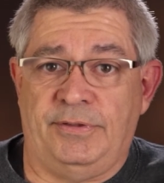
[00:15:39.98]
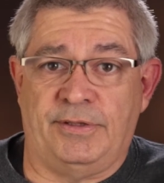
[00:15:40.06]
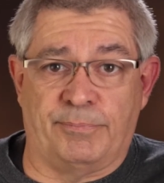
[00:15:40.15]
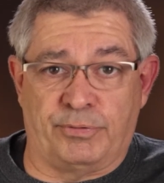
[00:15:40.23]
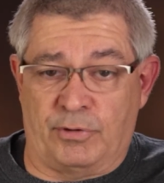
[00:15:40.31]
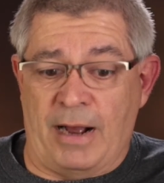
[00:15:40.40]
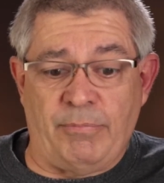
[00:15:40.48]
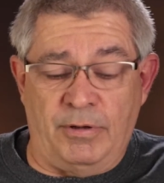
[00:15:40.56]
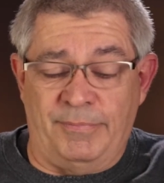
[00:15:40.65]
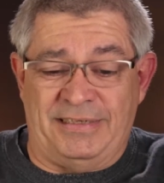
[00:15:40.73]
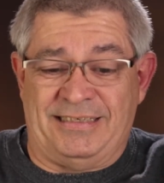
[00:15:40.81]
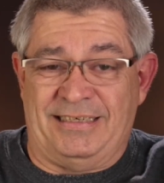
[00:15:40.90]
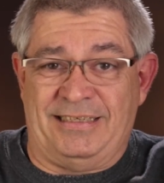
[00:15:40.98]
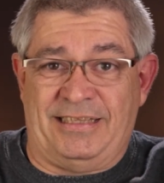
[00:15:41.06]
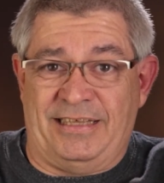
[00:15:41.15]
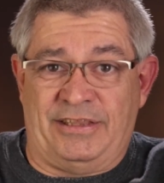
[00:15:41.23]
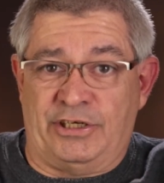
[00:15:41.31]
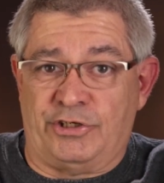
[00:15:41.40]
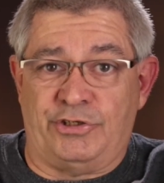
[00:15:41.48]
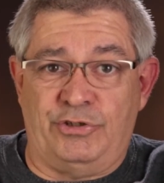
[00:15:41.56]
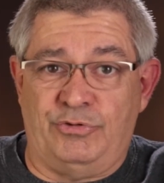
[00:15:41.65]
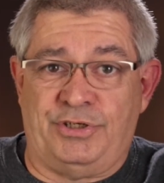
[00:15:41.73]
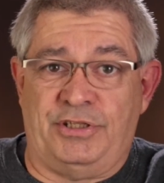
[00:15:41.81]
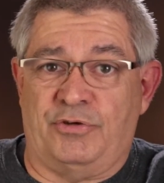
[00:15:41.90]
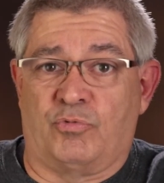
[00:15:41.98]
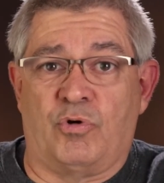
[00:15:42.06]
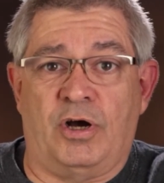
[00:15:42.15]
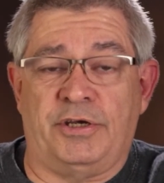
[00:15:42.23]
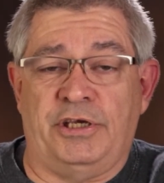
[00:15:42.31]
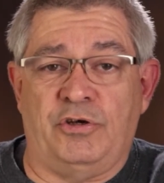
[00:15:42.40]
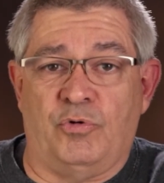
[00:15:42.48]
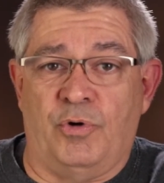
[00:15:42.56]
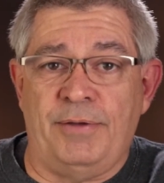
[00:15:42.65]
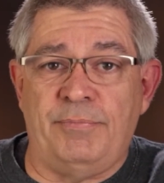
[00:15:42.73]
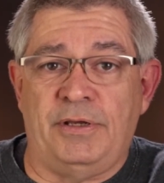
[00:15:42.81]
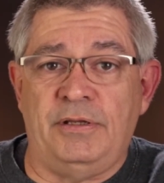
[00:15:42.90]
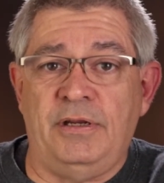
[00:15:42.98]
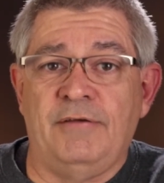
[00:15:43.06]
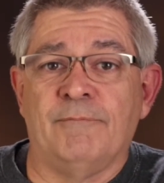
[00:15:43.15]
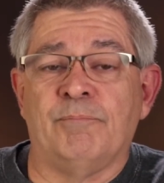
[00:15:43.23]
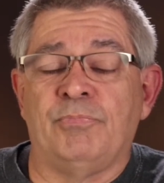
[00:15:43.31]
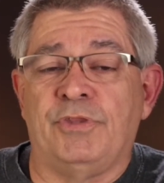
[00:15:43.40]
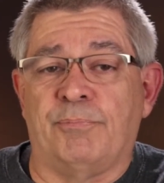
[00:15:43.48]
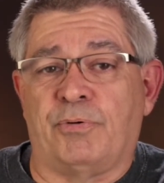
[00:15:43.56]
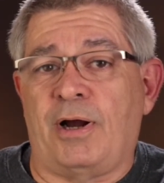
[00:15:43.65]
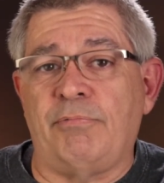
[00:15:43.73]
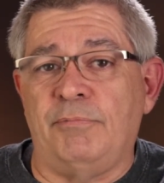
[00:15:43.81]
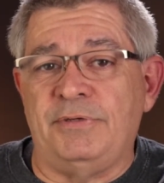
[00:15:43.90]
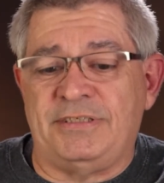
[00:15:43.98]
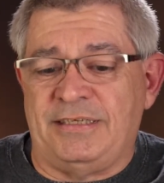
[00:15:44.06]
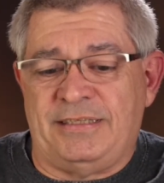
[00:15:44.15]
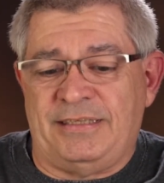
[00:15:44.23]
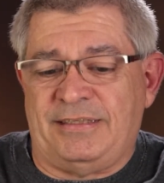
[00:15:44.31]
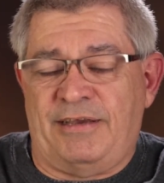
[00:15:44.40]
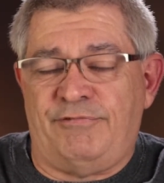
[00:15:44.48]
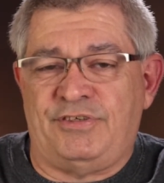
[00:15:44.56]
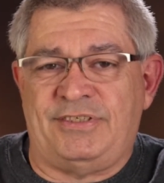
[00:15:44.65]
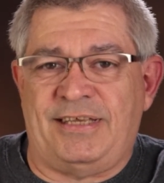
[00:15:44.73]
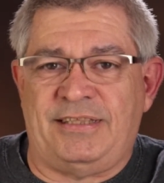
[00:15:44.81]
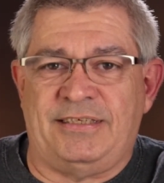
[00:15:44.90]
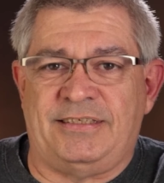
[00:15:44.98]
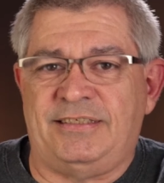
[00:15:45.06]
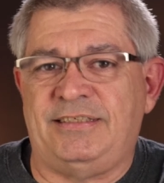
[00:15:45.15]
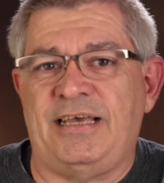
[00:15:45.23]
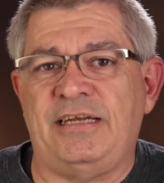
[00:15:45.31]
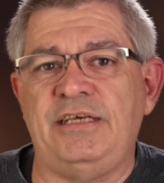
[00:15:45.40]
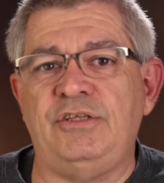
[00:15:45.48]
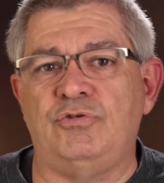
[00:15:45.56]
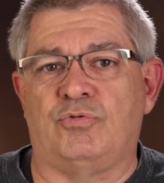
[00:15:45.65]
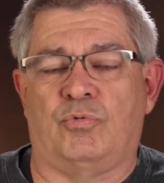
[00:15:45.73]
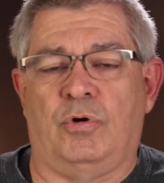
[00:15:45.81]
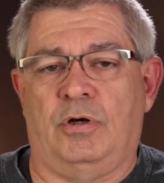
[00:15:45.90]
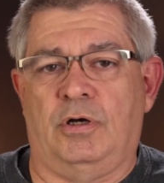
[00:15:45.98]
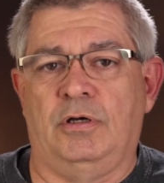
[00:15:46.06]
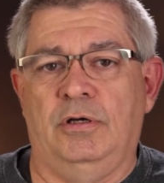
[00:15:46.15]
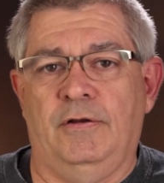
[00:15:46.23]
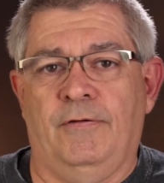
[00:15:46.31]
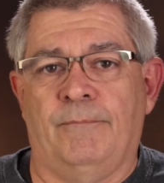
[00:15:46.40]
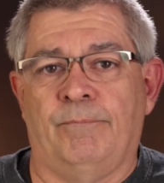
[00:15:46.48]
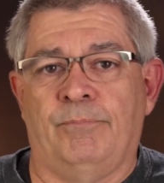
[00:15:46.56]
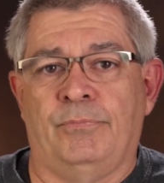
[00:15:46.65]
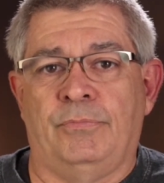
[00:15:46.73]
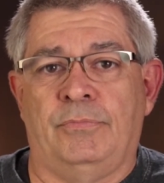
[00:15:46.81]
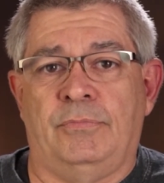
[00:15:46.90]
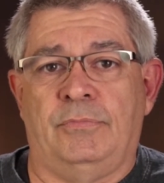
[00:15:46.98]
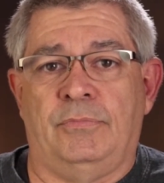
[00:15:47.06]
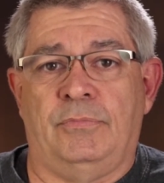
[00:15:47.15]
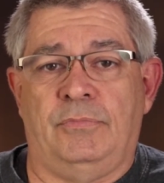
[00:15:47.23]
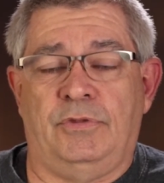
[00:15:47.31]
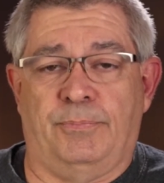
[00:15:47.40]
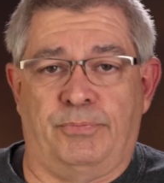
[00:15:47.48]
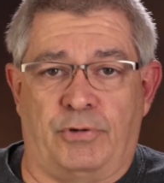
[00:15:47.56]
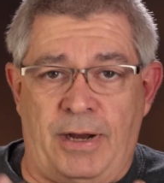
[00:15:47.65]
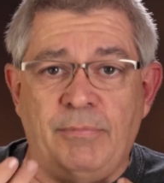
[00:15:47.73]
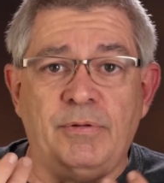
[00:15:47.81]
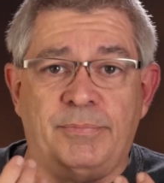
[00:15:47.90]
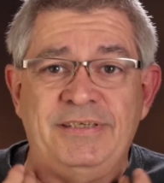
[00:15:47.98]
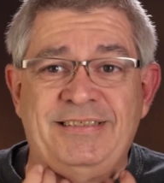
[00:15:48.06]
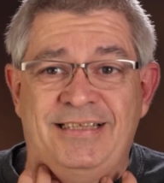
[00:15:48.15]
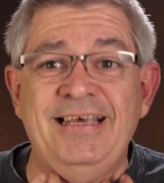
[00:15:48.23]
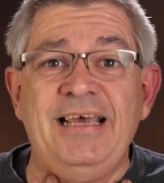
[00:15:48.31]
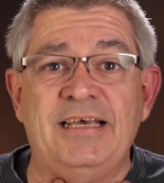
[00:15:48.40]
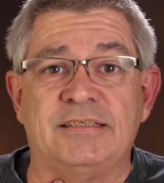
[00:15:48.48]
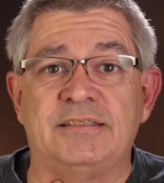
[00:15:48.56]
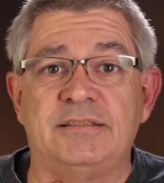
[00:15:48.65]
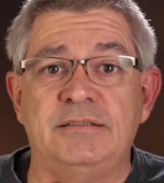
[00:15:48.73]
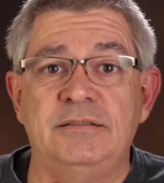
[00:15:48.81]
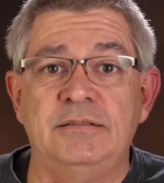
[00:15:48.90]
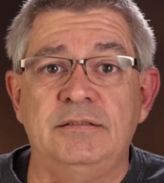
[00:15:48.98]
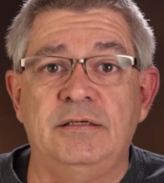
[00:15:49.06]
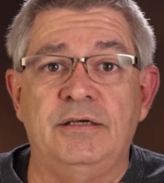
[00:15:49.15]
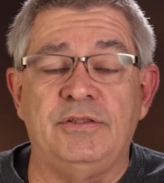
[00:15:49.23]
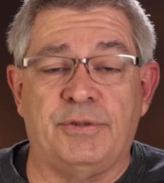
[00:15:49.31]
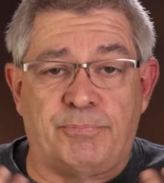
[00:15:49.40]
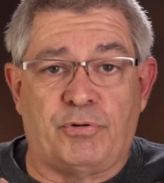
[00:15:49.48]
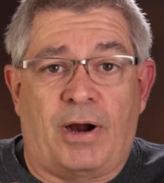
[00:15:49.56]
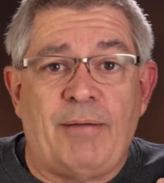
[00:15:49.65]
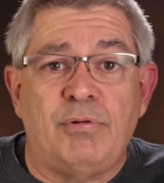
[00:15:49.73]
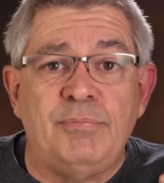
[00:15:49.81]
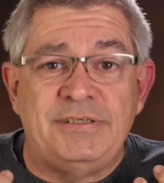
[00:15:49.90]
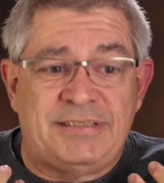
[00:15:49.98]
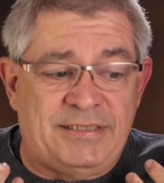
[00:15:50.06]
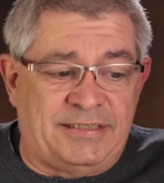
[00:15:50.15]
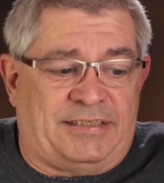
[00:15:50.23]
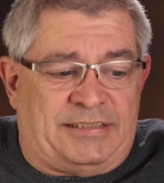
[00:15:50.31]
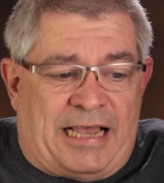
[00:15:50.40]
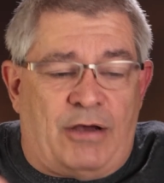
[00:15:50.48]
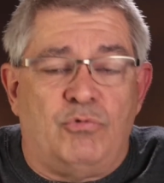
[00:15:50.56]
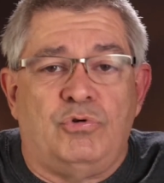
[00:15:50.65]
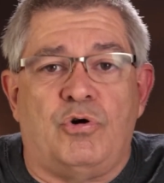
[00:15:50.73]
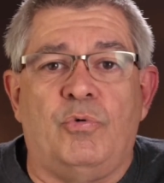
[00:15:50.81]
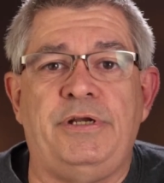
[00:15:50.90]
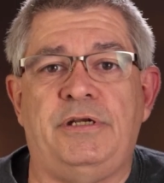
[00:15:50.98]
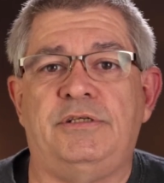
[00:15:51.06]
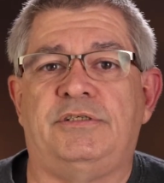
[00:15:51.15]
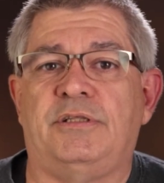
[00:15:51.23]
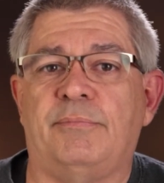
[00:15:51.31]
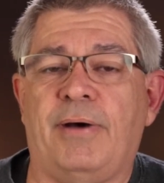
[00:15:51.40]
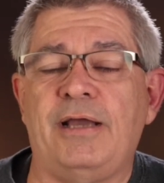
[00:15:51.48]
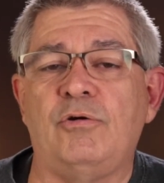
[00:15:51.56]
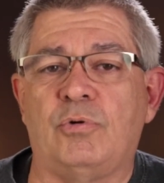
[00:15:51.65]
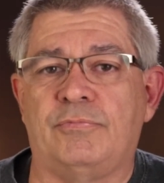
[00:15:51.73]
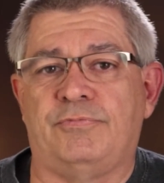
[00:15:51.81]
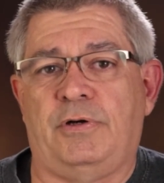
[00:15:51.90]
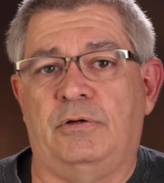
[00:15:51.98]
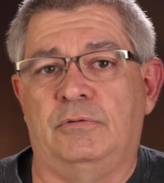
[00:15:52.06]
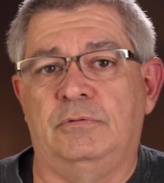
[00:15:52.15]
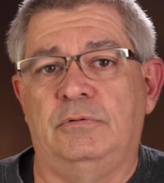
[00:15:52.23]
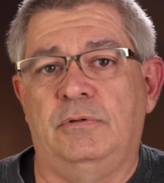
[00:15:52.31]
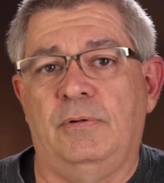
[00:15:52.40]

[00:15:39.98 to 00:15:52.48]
The problem isn't that they're using the wrong equipment. The problem isn't that they've set the settings wrong. The problem is this. The problem is the sound going into the microphone.